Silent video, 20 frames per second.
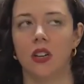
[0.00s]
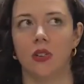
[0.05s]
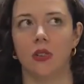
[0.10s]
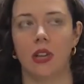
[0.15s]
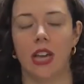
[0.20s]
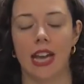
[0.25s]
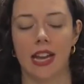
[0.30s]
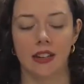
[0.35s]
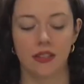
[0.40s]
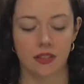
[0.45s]

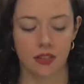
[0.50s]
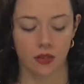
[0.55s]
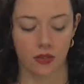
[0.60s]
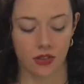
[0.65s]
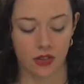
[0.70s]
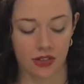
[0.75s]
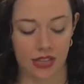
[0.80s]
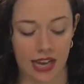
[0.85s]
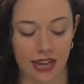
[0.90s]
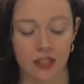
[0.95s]
Okay, so
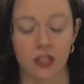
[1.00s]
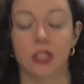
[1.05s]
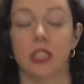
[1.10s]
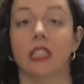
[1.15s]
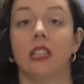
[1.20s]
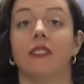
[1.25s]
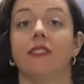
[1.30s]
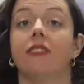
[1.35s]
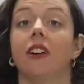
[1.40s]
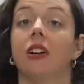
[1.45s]
there's
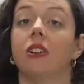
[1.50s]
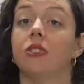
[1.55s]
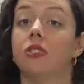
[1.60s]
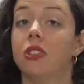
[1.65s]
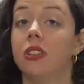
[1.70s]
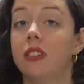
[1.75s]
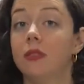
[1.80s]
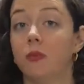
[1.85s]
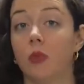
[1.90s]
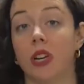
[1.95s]
actually a
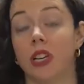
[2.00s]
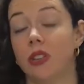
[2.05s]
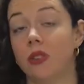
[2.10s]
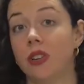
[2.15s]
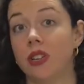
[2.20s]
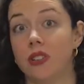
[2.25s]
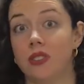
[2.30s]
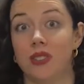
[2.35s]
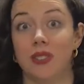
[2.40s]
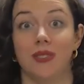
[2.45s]
function where
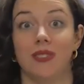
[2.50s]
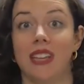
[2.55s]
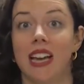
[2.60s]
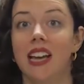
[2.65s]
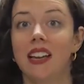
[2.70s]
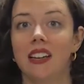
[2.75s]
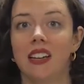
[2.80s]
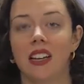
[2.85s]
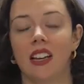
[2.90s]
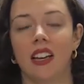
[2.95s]
you can do
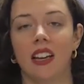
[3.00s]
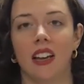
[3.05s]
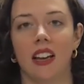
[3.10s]
that.